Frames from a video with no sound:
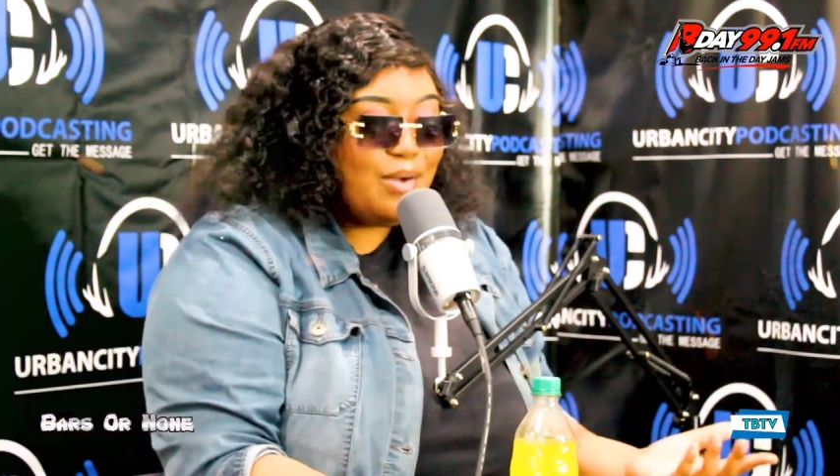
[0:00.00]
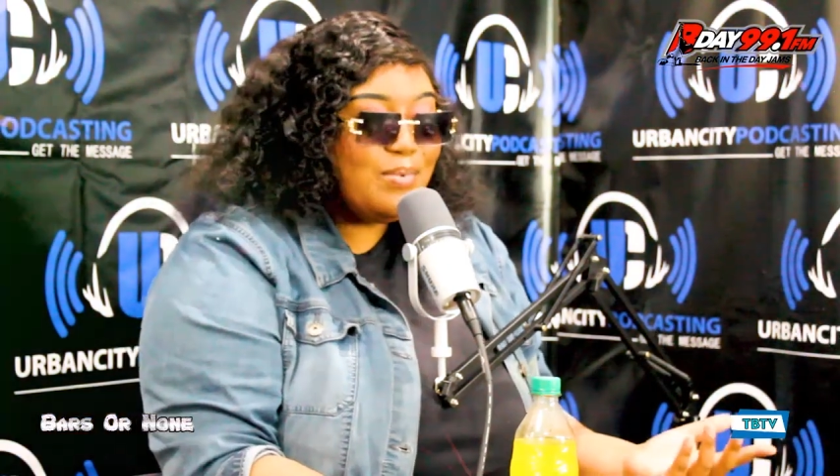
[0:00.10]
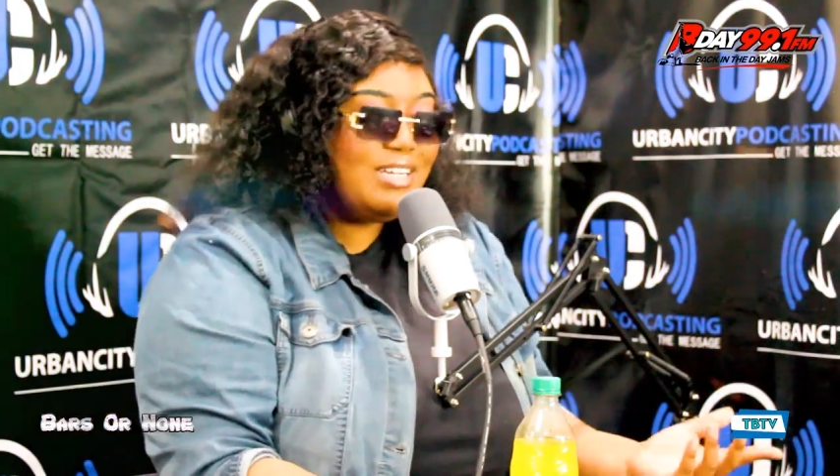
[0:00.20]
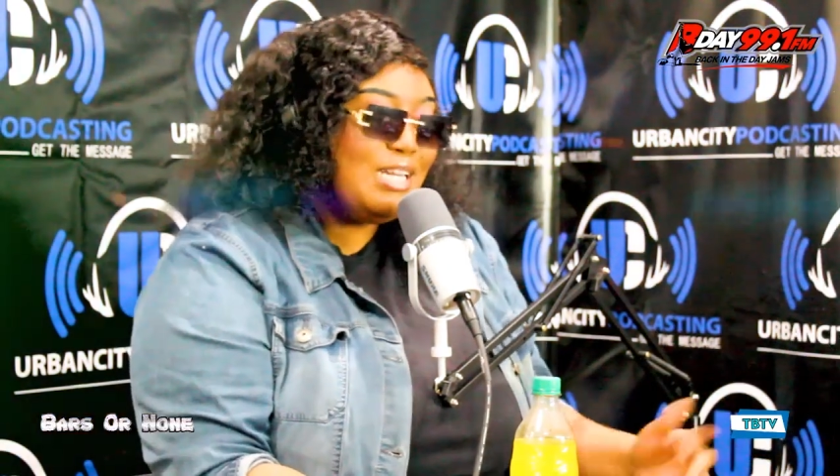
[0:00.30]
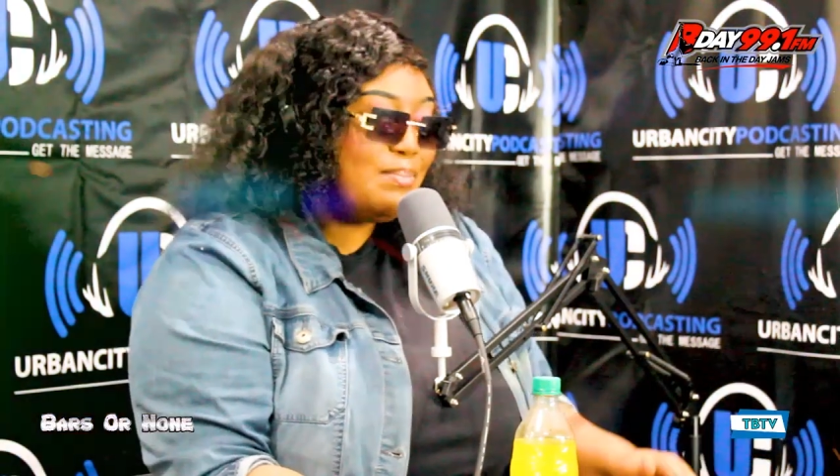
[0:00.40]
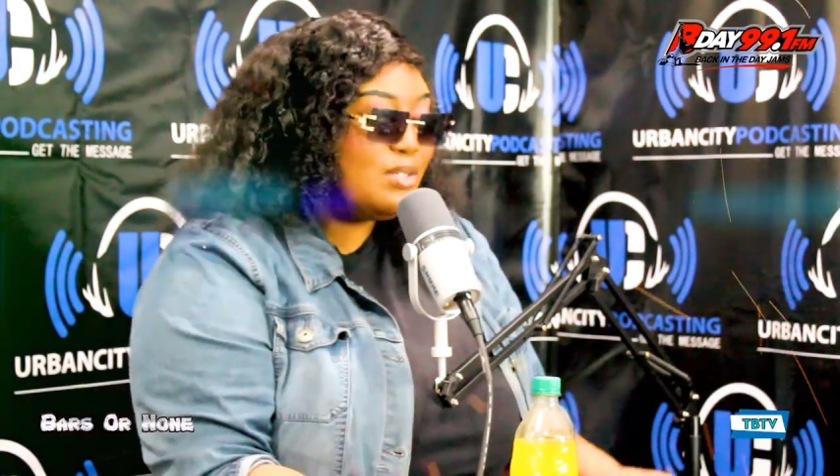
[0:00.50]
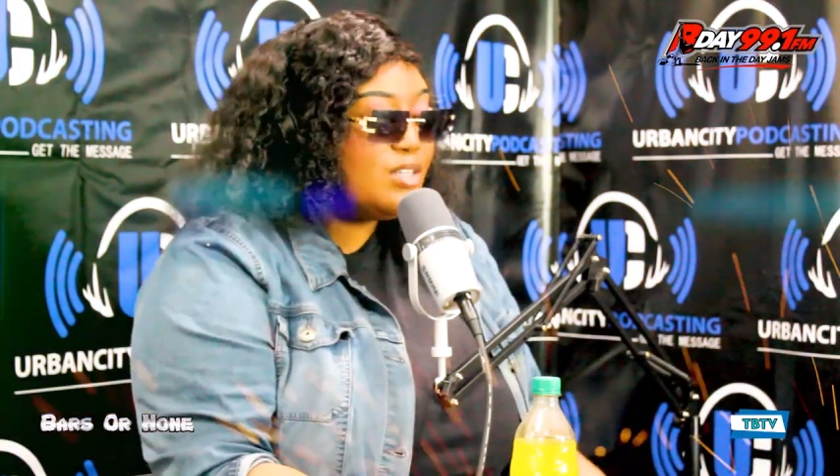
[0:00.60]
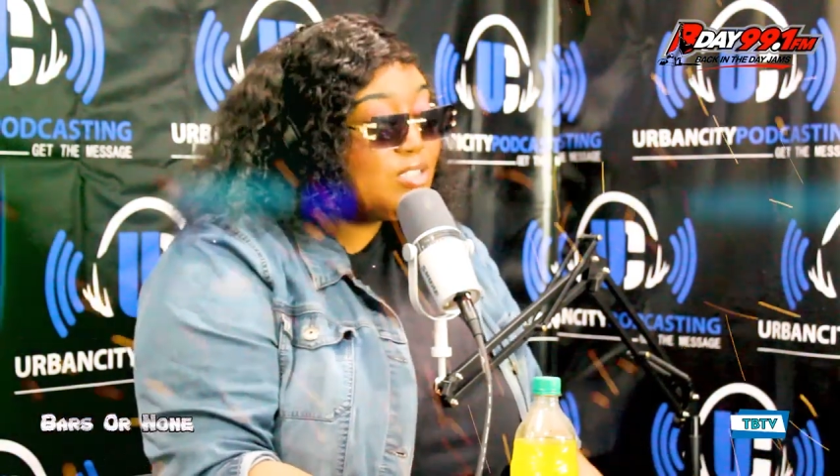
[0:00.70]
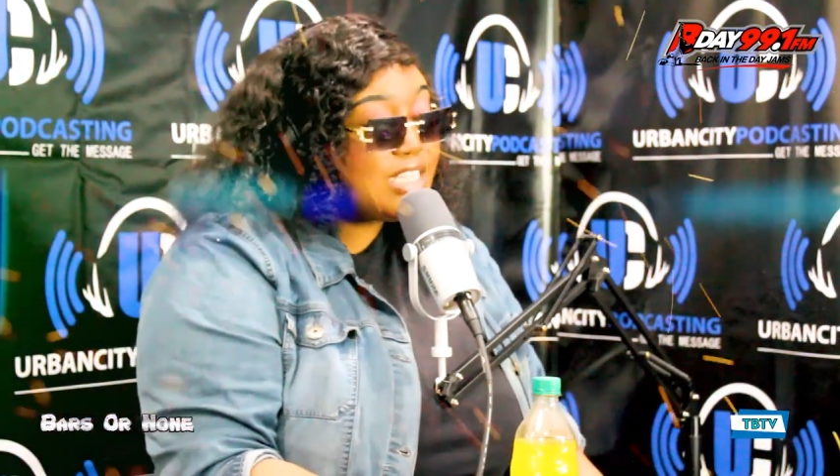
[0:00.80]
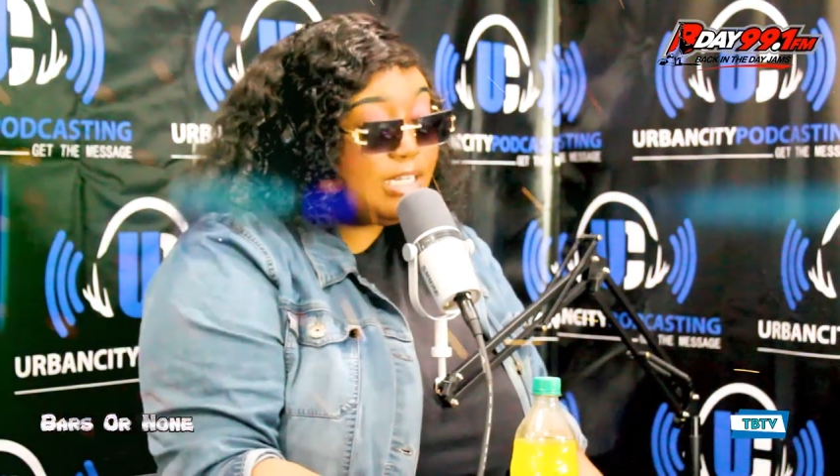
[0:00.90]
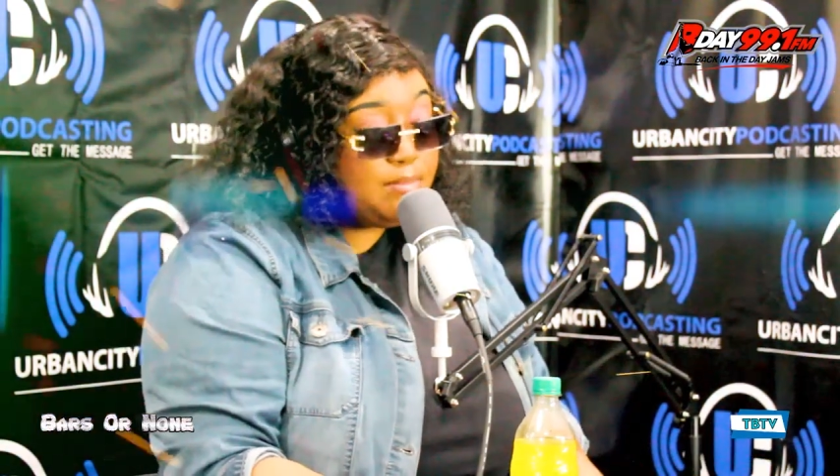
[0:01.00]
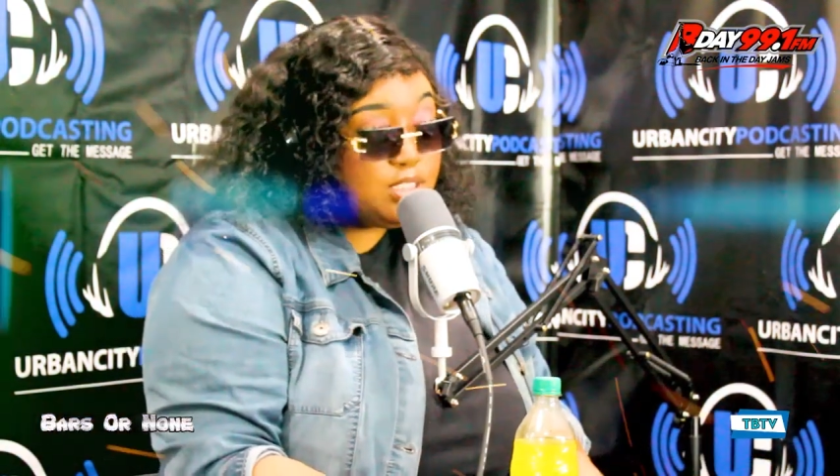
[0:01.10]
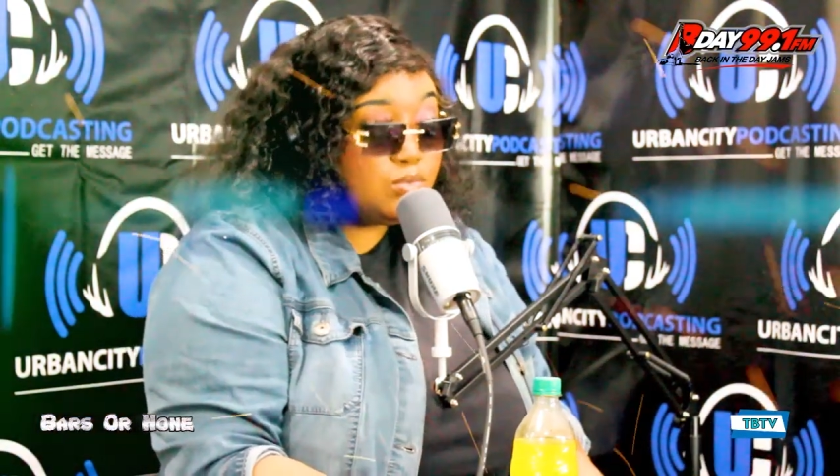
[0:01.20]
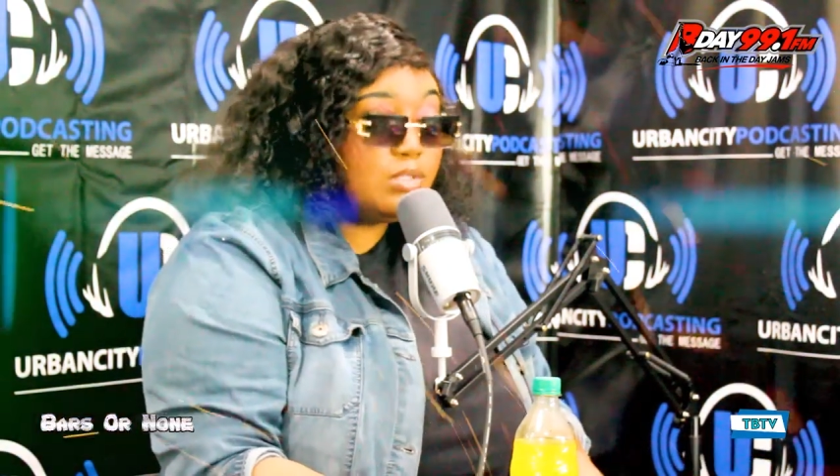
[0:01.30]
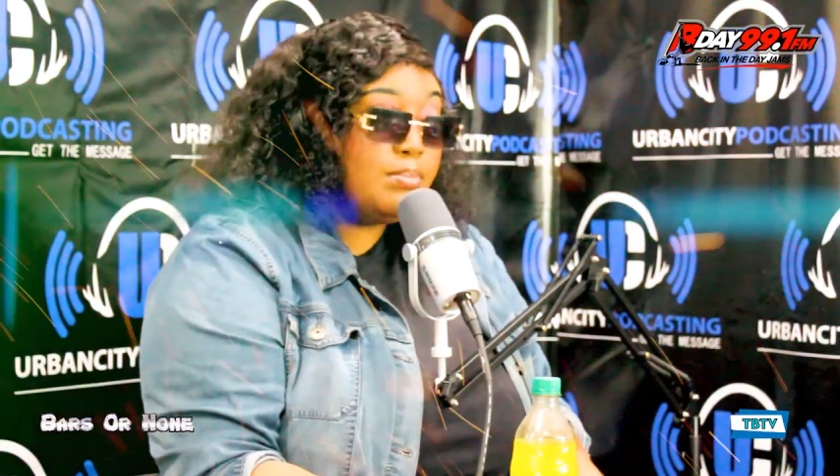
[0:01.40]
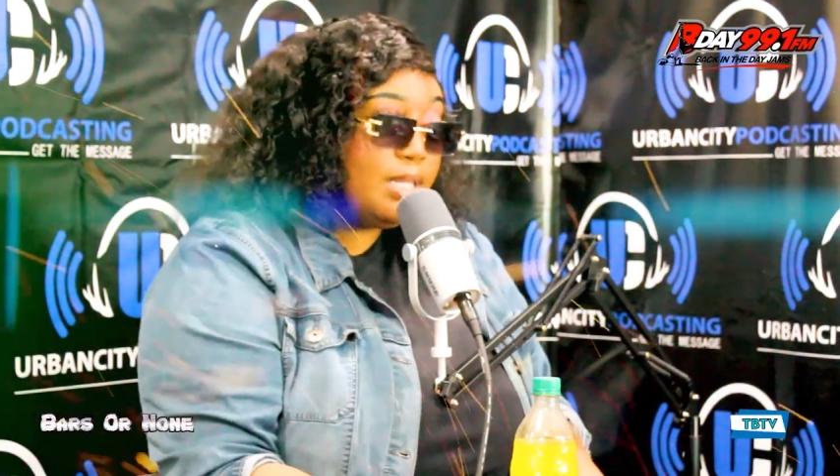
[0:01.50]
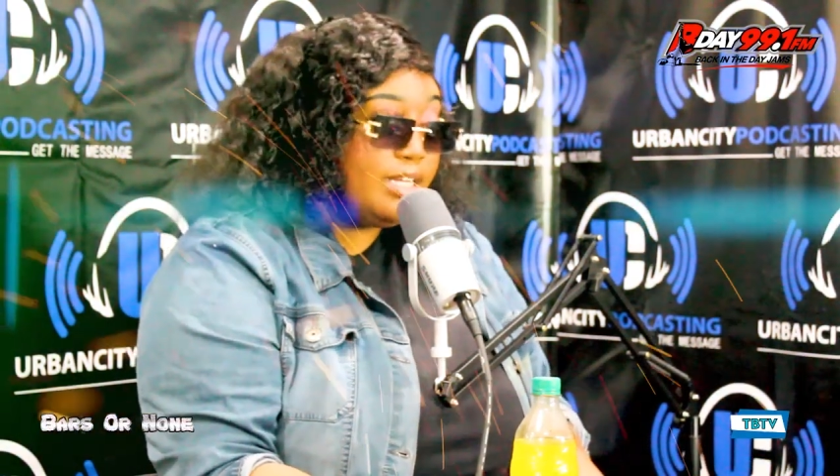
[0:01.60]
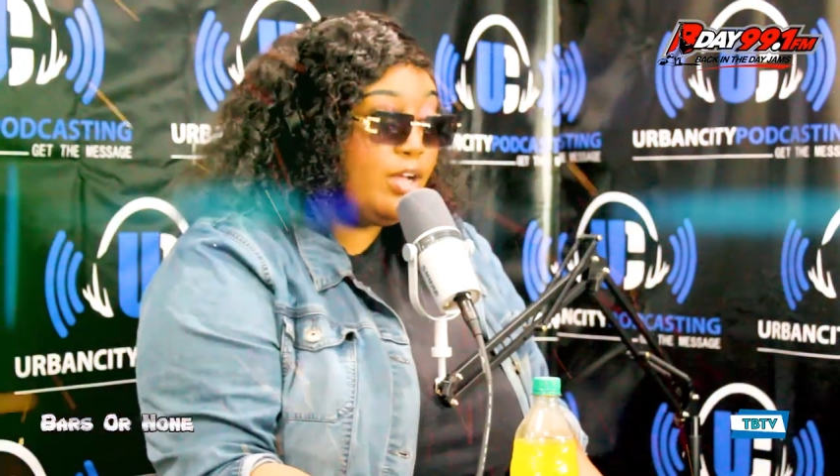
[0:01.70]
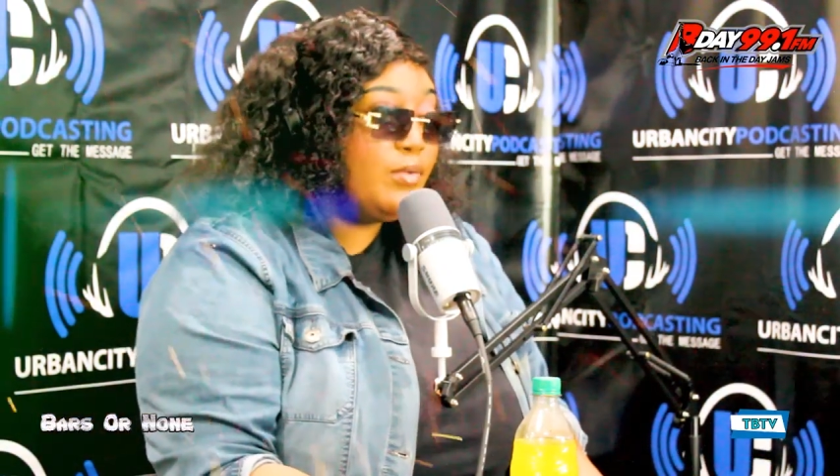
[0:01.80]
Red out up on the nose, cause the bitch wanna play though.